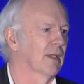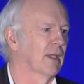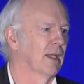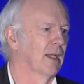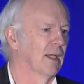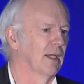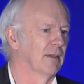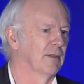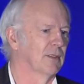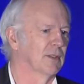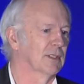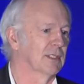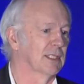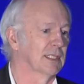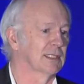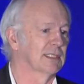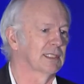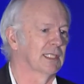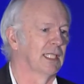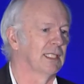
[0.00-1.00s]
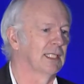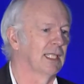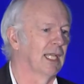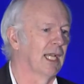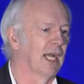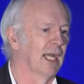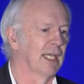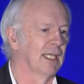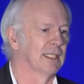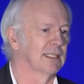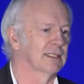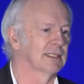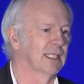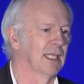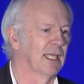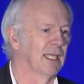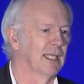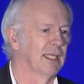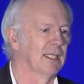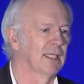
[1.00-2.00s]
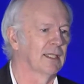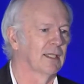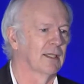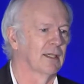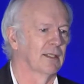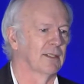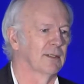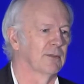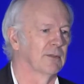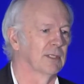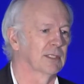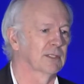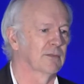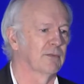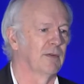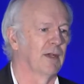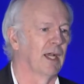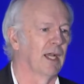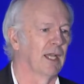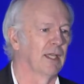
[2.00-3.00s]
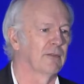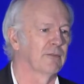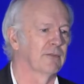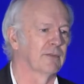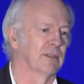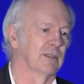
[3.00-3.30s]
Uh, you can extend the ISA on the RISC-V,